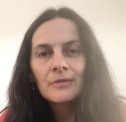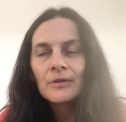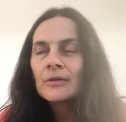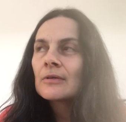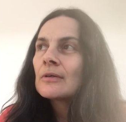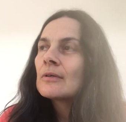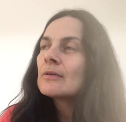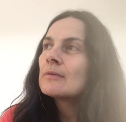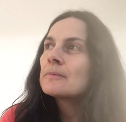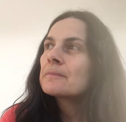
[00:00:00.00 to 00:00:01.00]

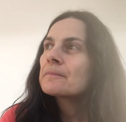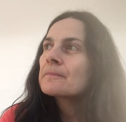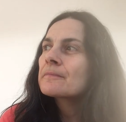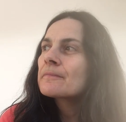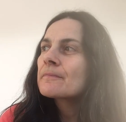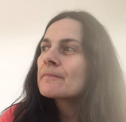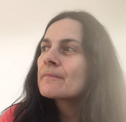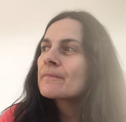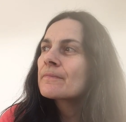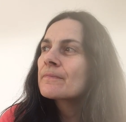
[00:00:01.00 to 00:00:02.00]

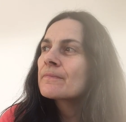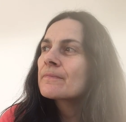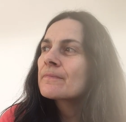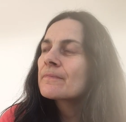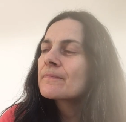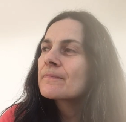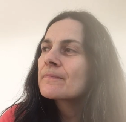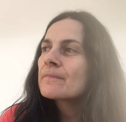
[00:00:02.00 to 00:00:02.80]
(no one is talking)